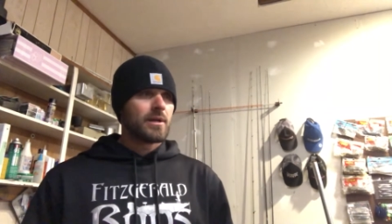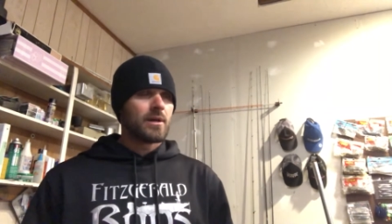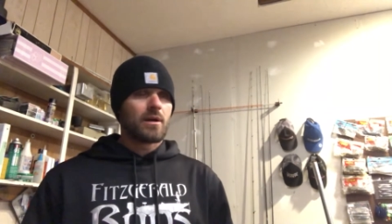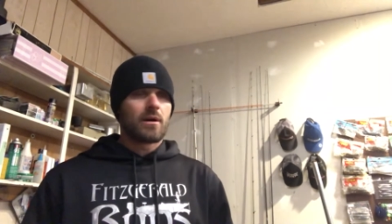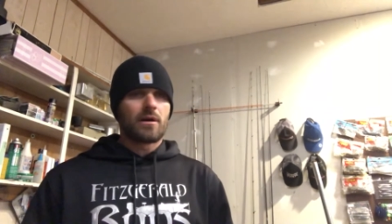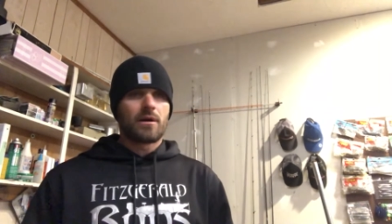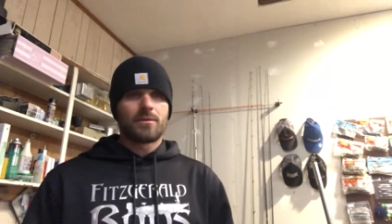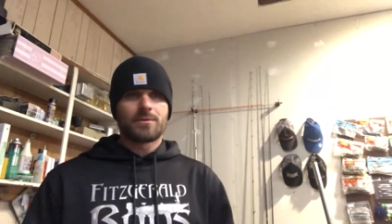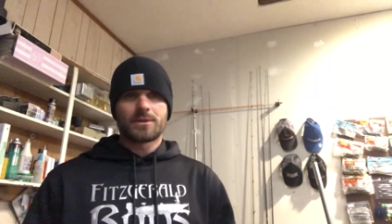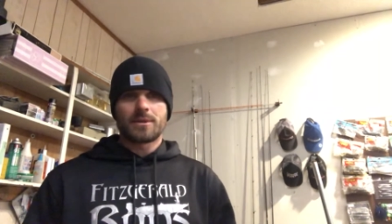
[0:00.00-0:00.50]

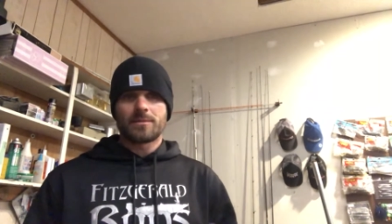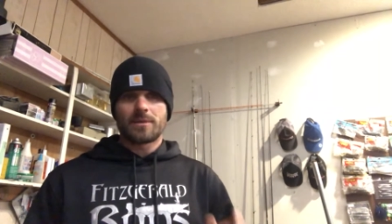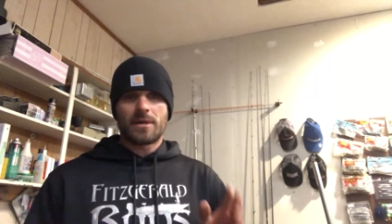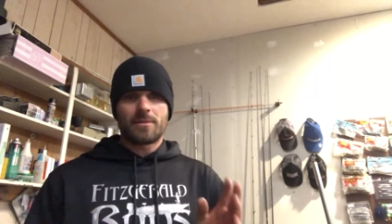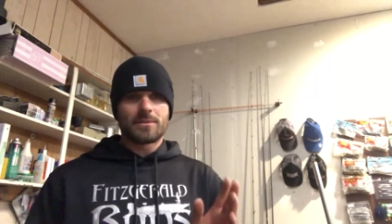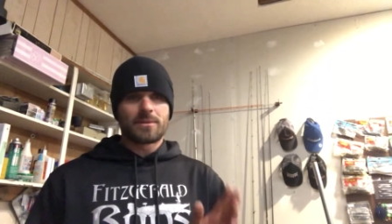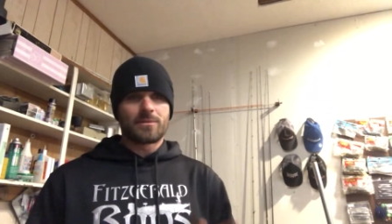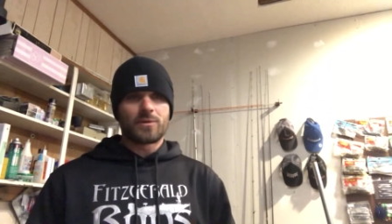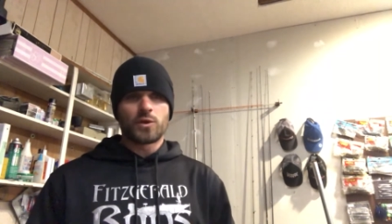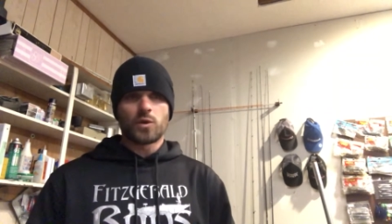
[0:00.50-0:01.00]

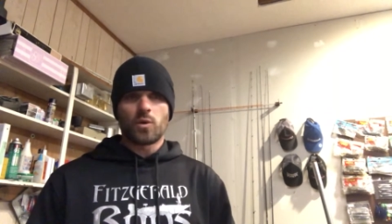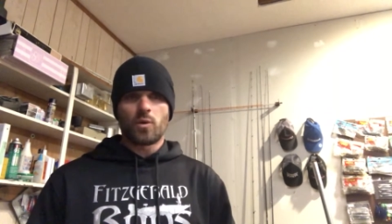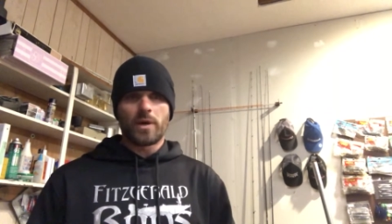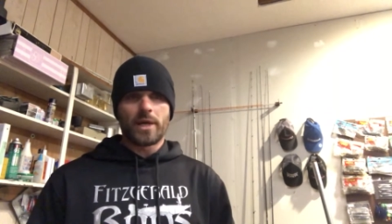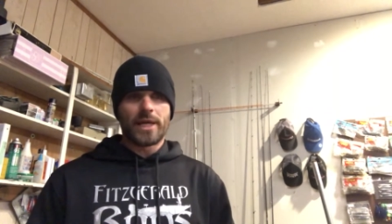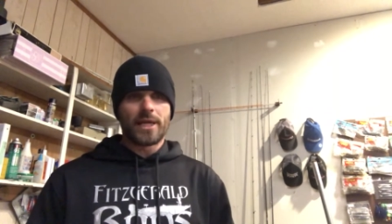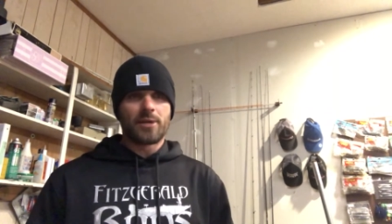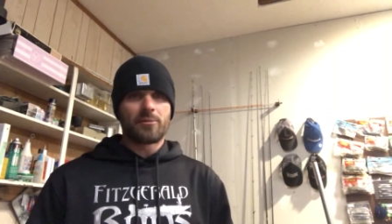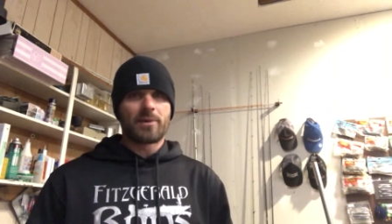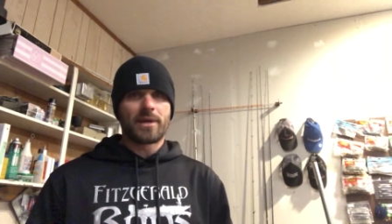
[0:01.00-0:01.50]
sometimes up to
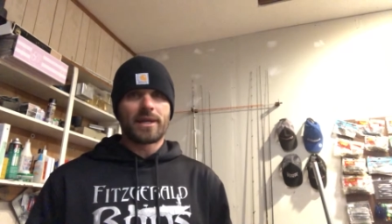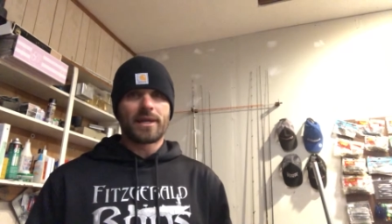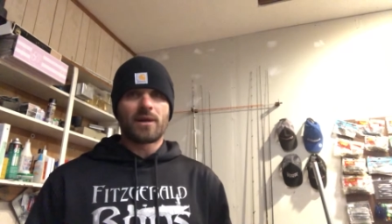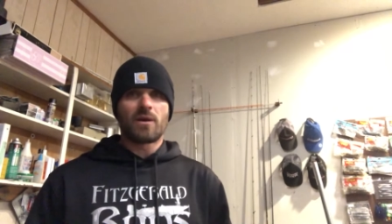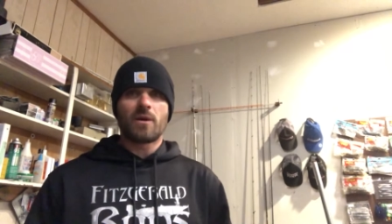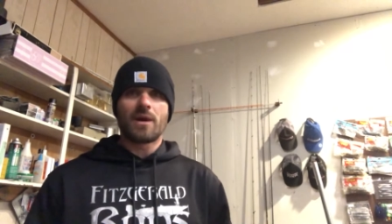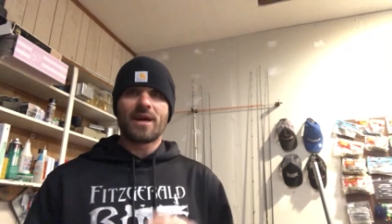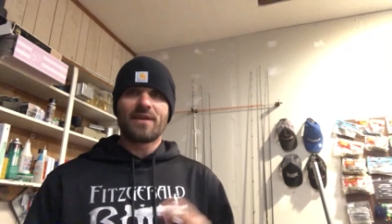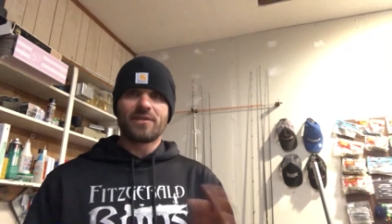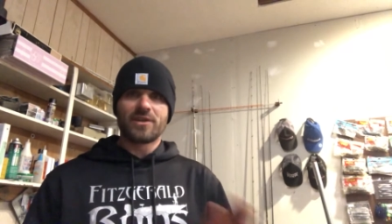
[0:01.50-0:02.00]
20, depending
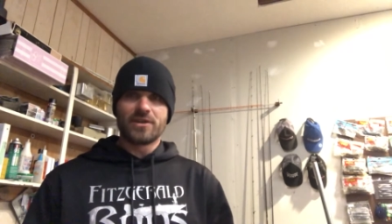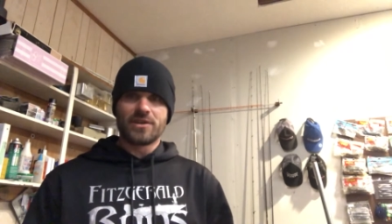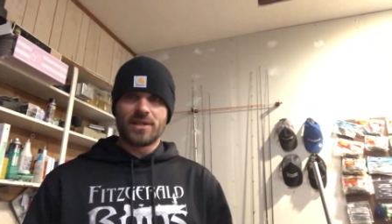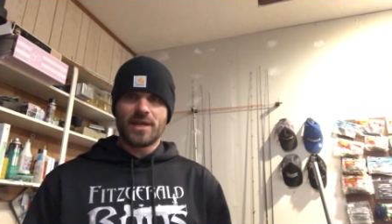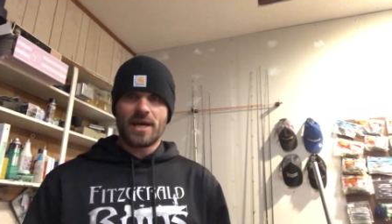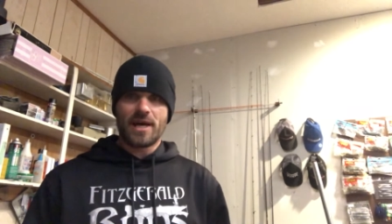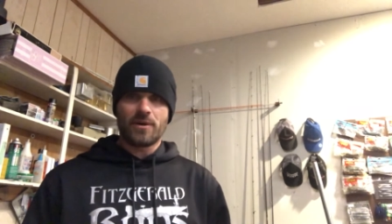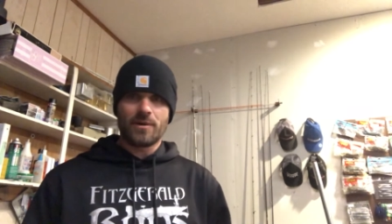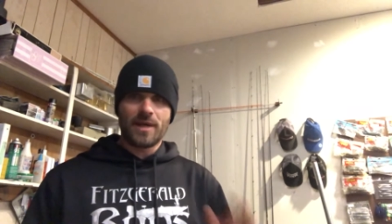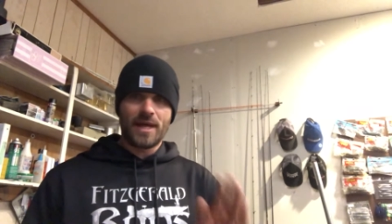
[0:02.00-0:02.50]
on
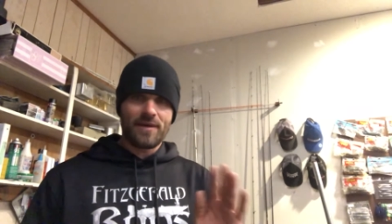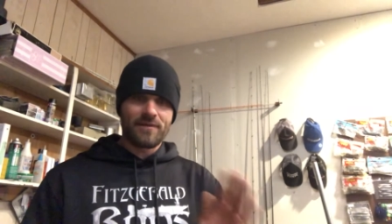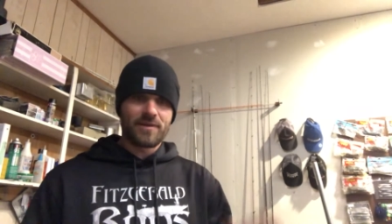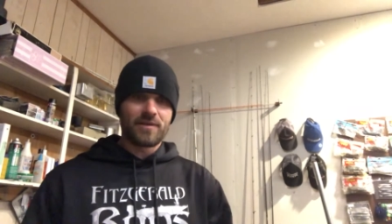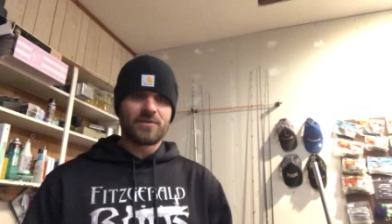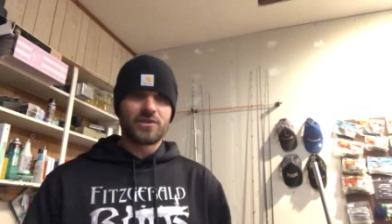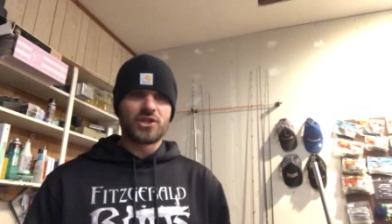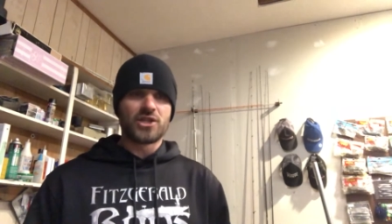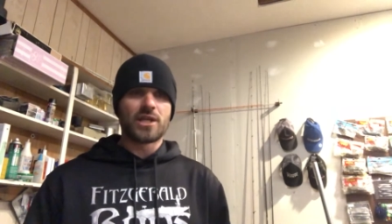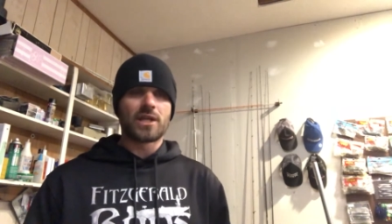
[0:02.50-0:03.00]
how heavy
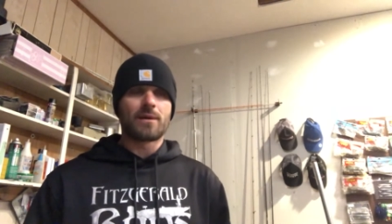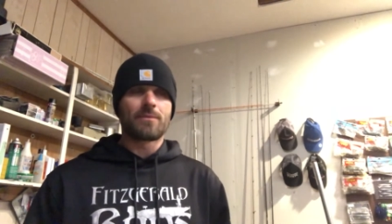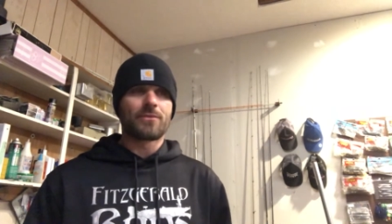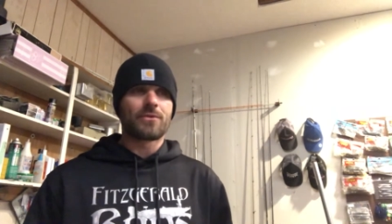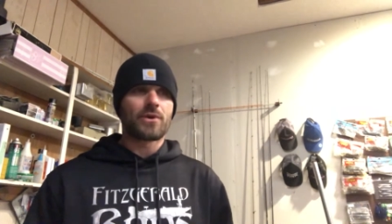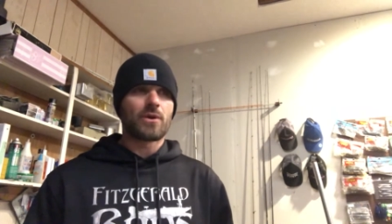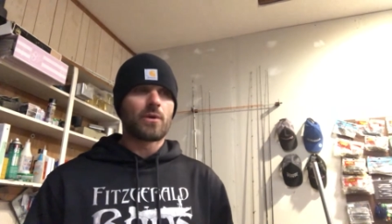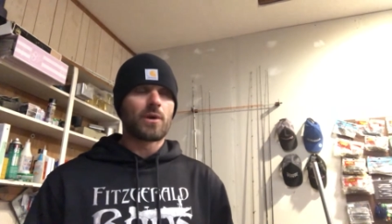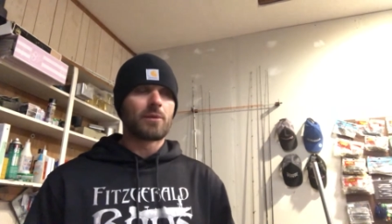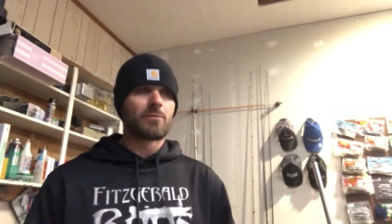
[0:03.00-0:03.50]
of a jig I'm
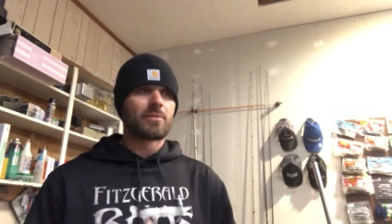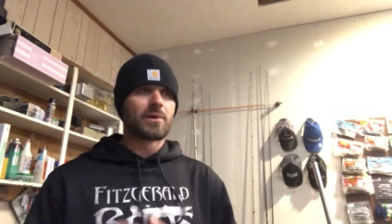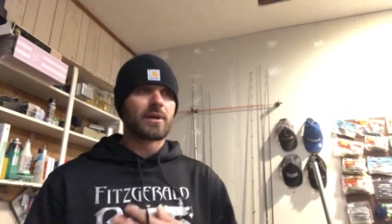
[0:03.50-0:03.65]
throwing.